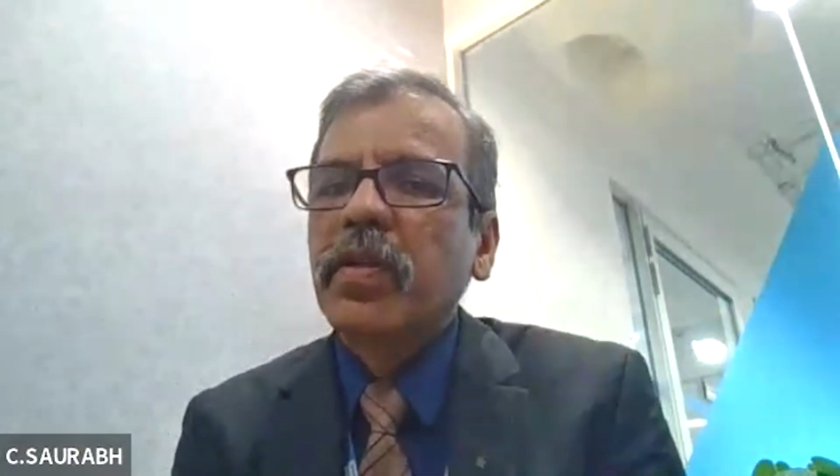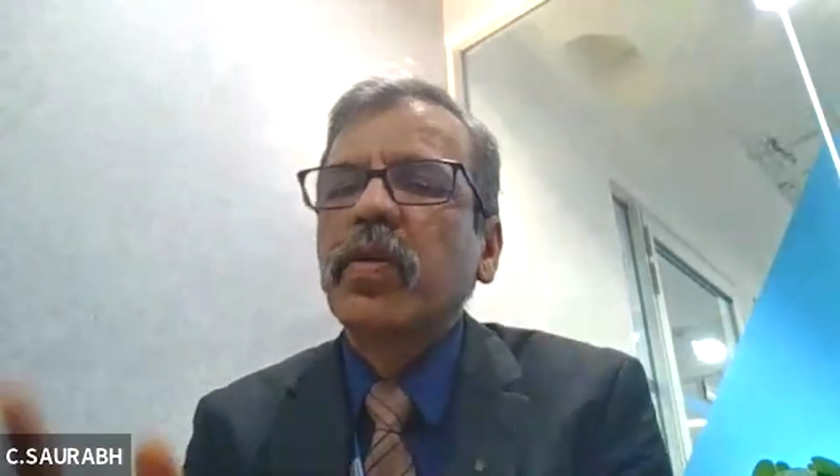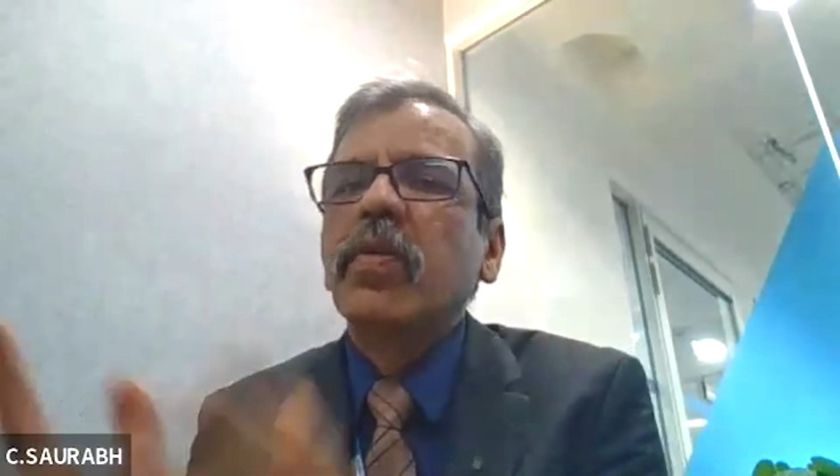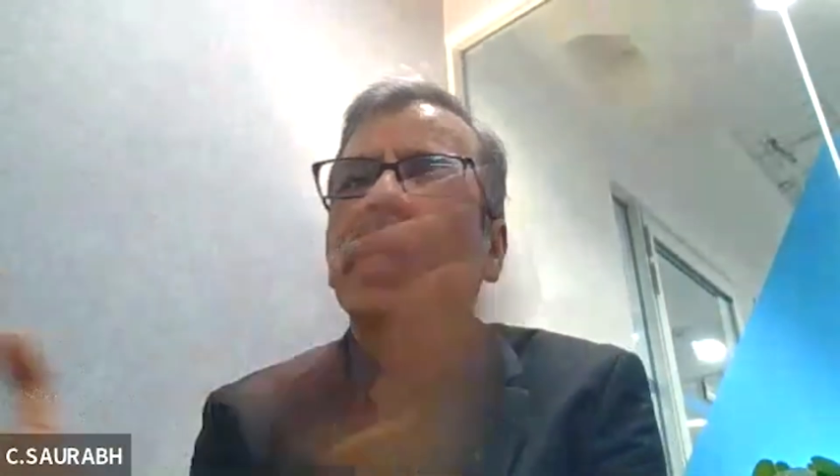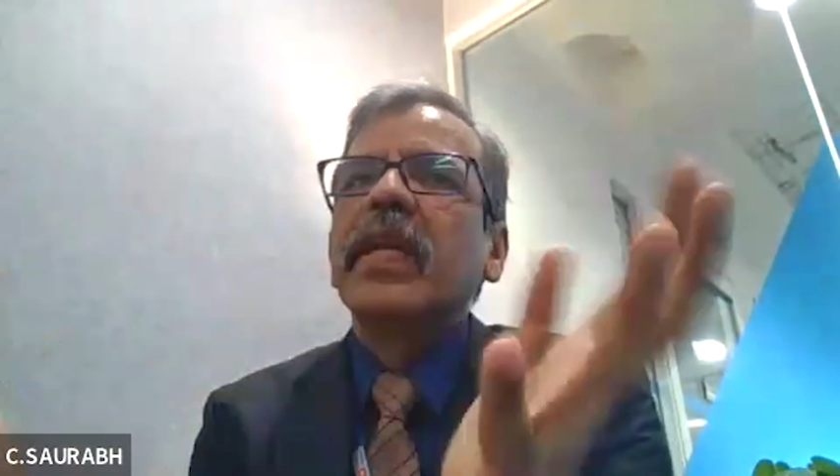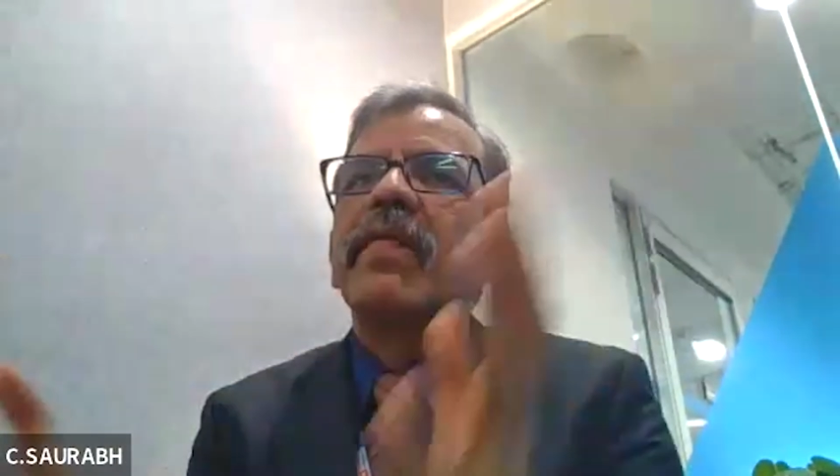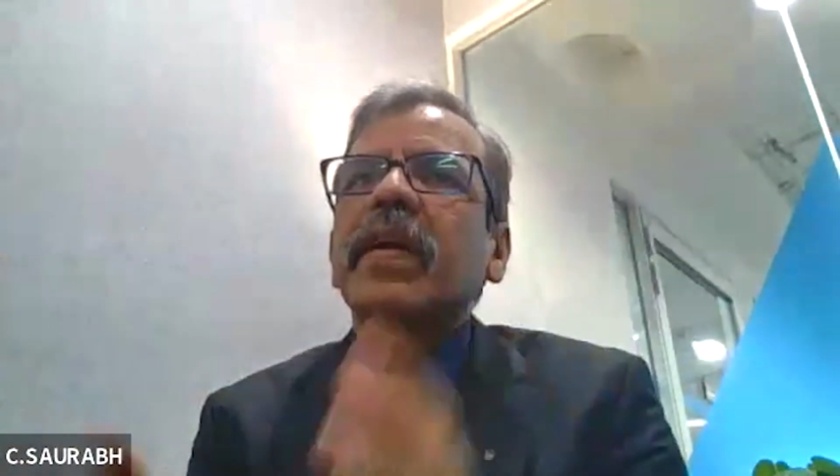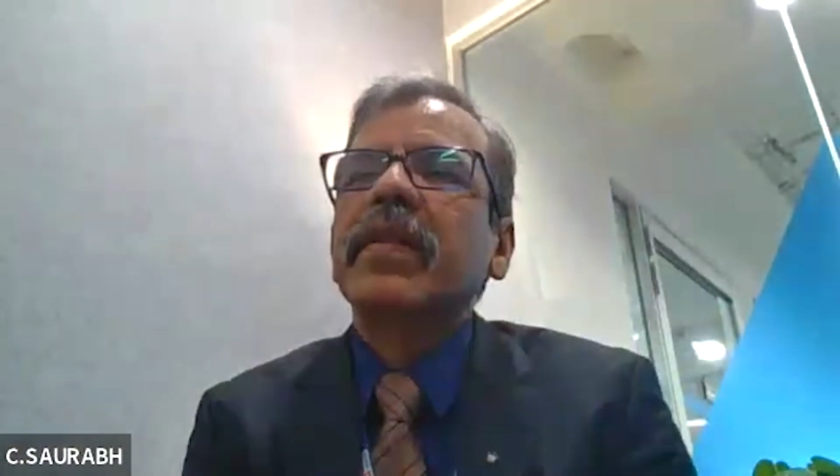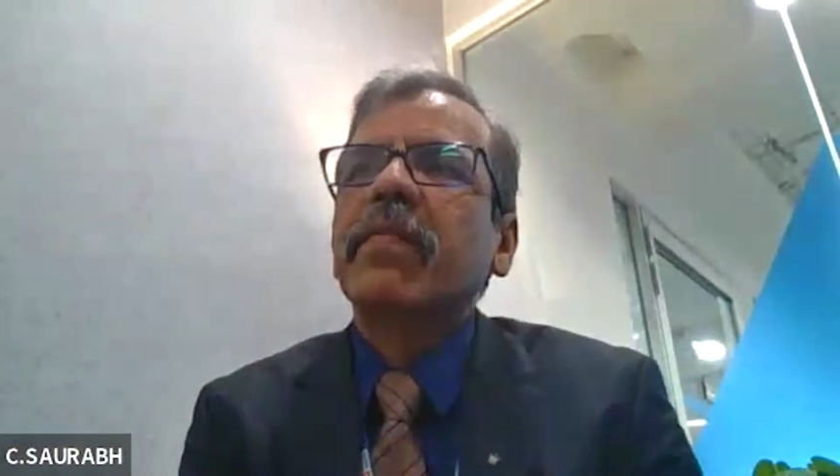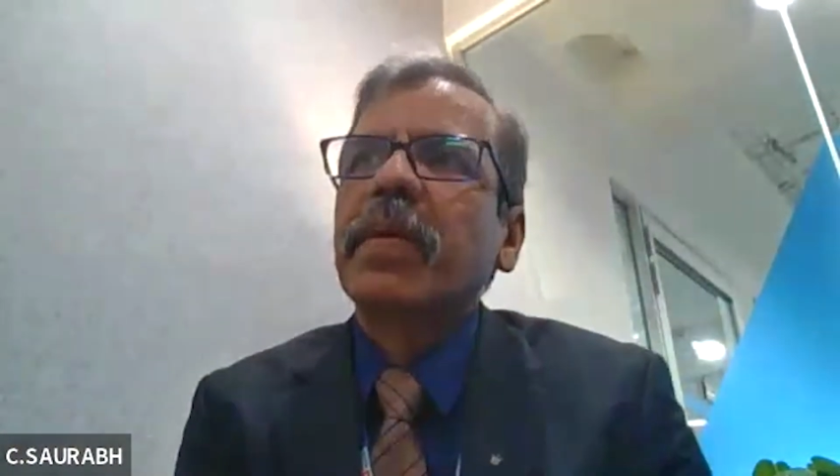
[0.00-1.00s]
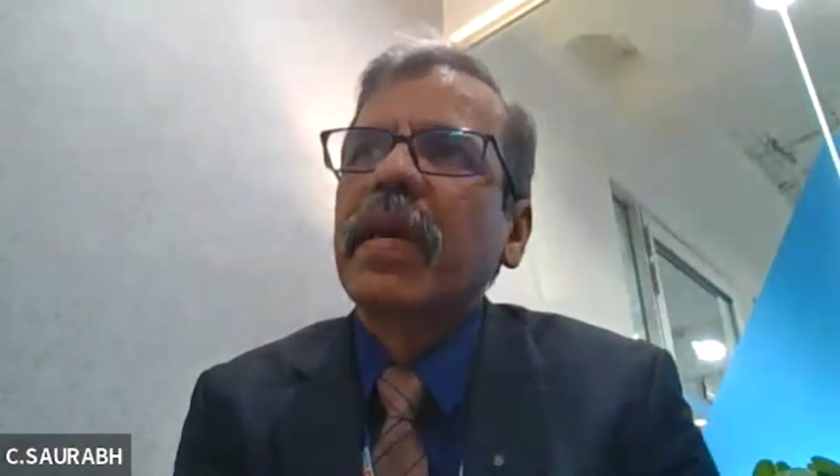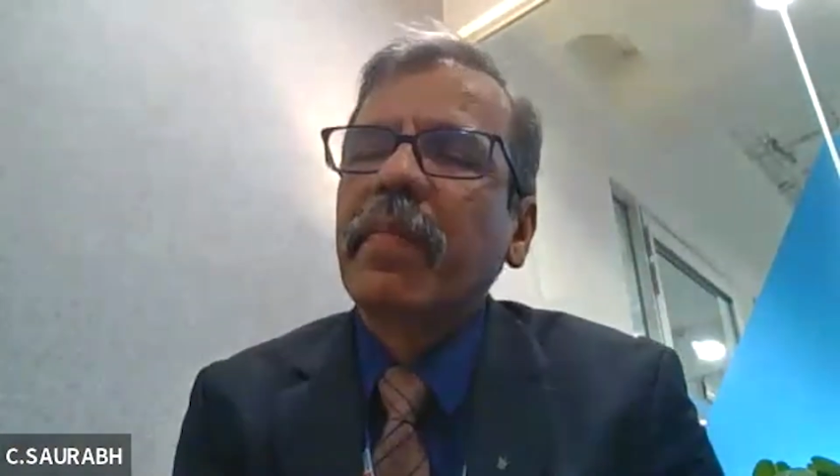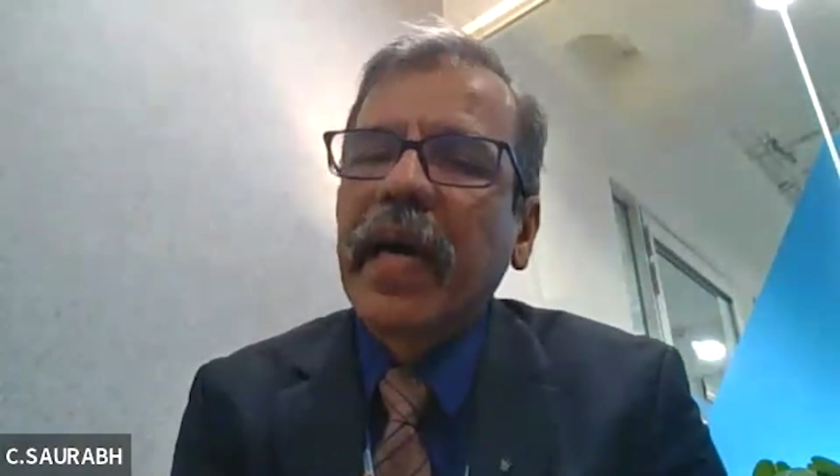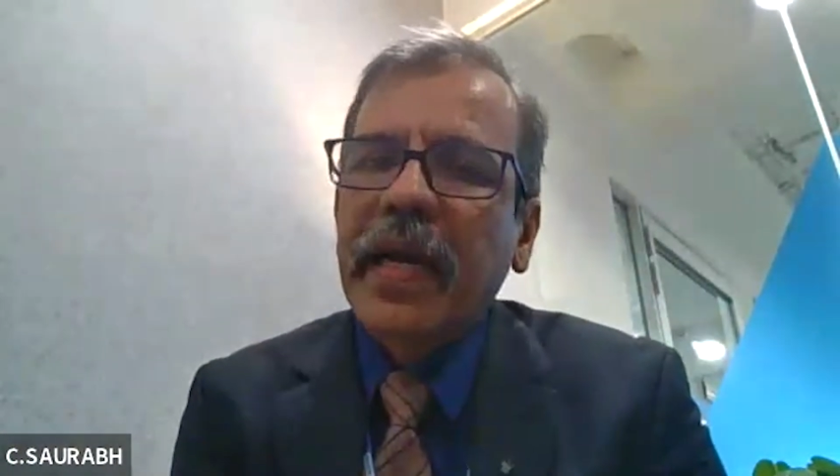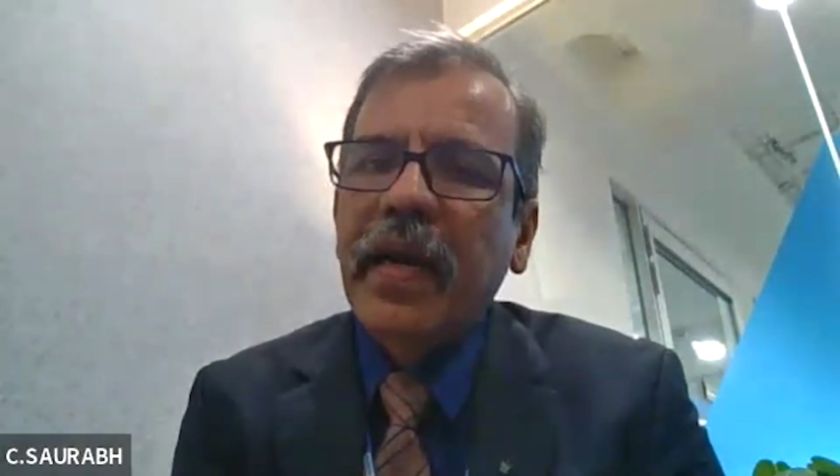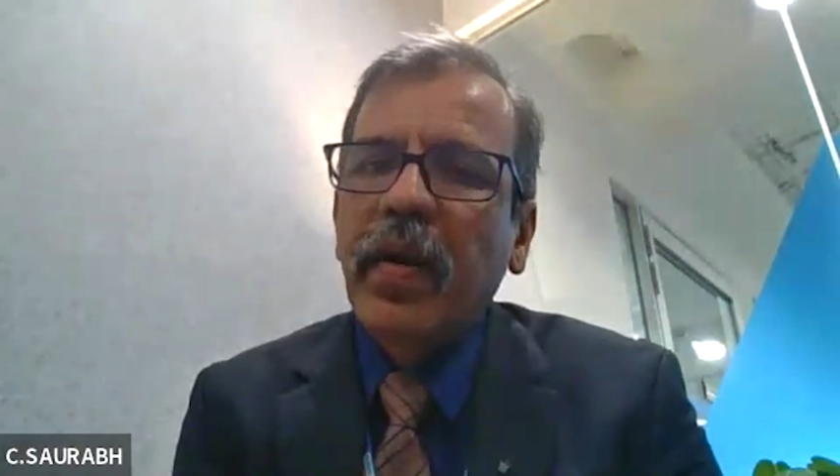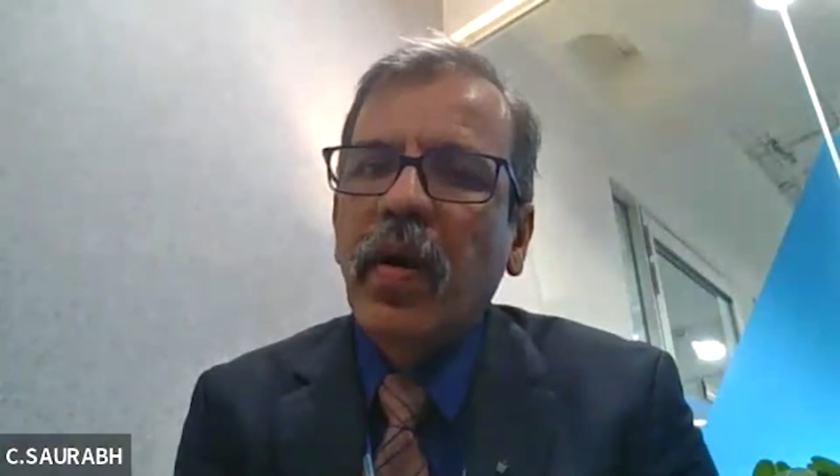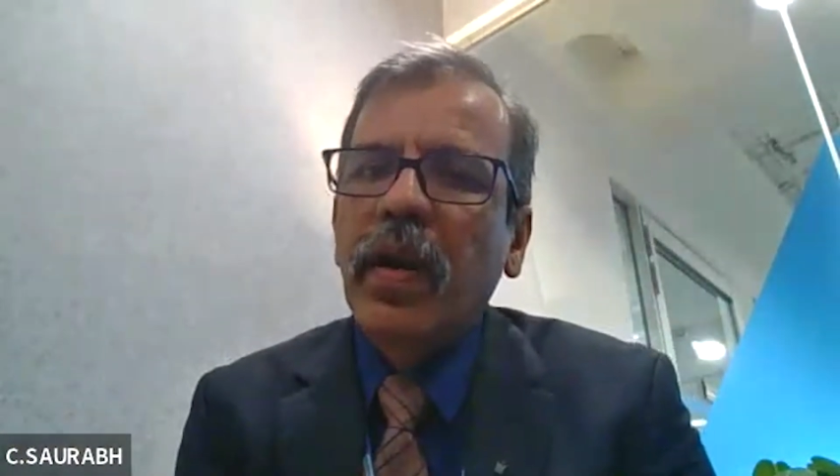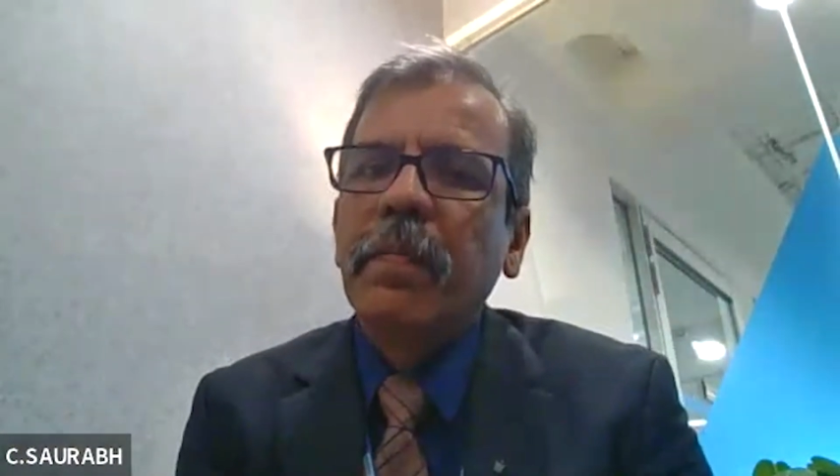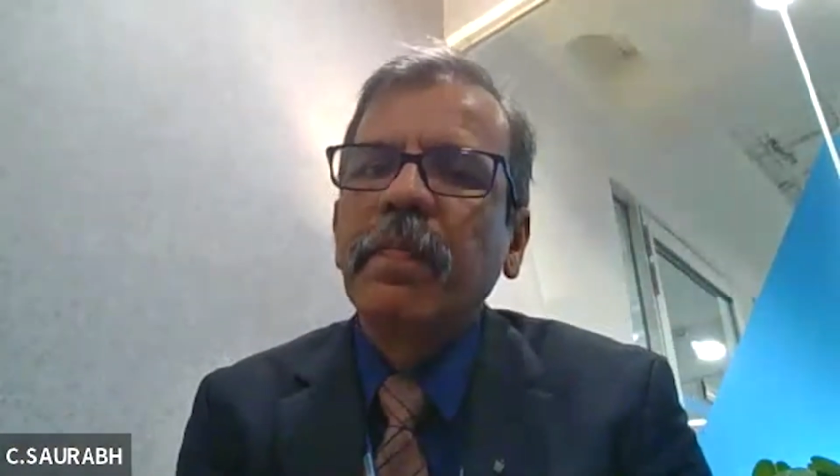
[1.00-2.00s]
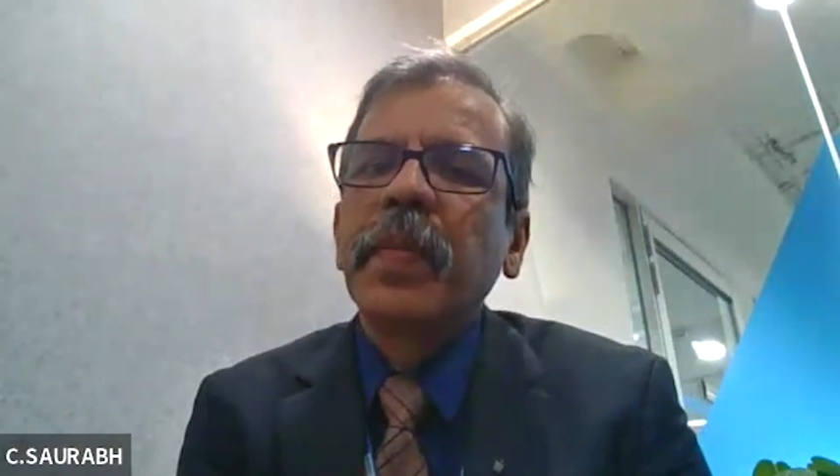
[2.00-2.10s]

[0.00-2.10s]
shown anywhere in the piggy bank at all.